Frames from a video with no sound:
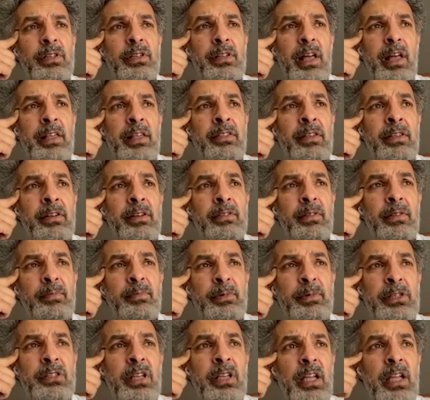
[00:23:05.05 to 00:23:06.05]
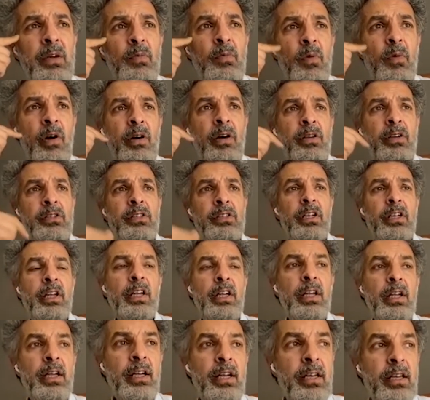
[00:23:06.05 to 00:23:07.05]
And I think the mistake was
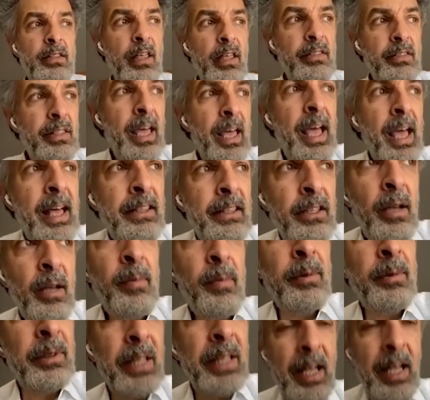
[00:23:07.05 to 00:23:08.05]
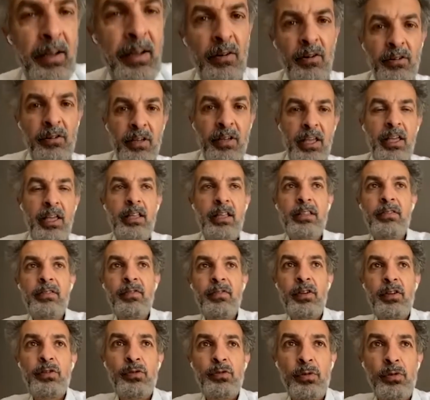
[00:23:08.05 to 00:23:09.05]
that they had doubled down on key
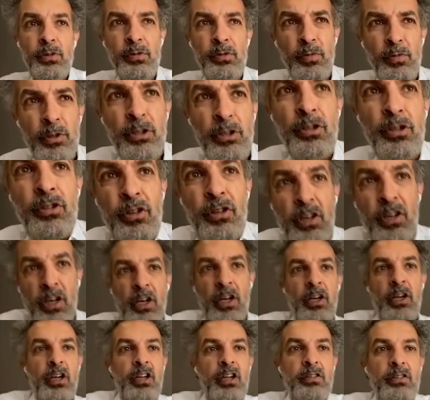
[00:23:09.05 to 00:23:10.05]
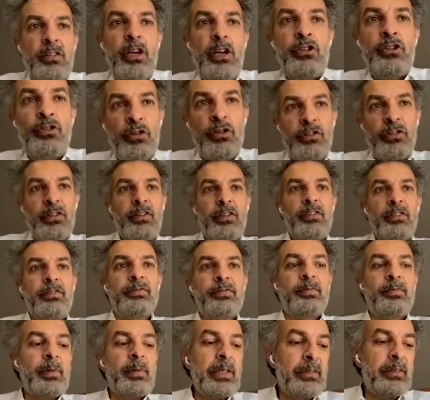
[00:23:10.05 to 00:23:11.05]
individuals, which they shouldn't
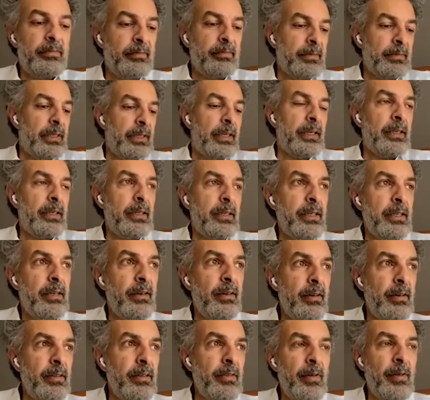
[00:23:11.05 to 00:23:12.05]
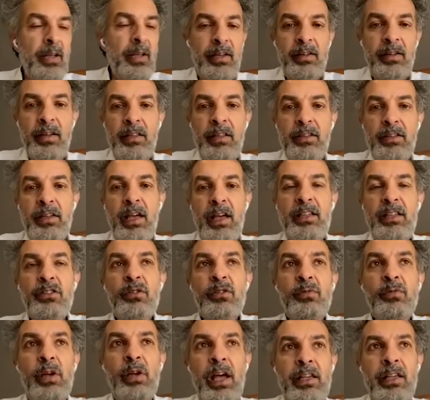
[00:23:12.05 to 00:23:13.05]
have, but India
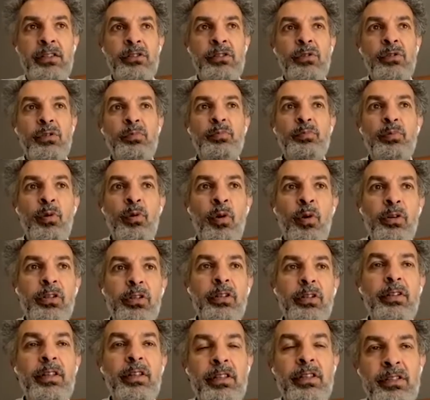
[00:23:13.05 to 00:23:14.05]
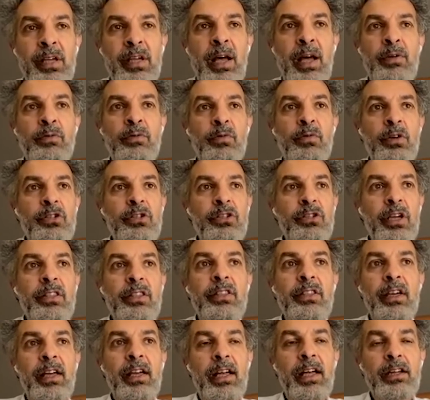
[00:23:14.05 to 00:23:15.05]
has to broaden its outreach in
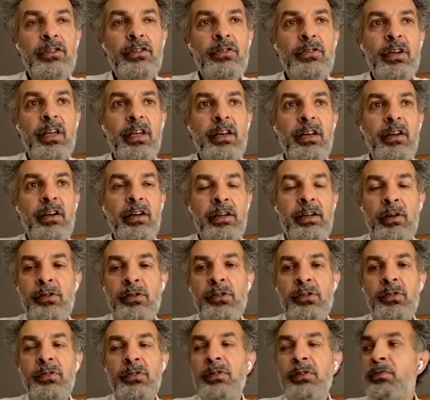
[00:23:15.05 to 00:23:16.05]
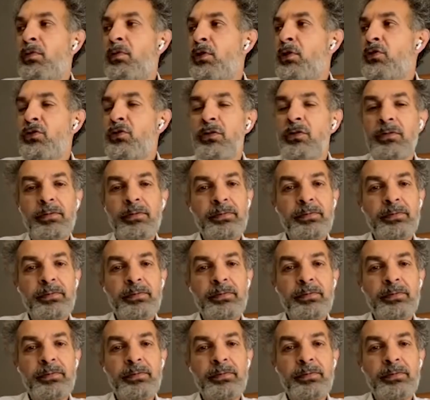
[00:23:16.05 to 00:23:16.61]
the country and also in the region.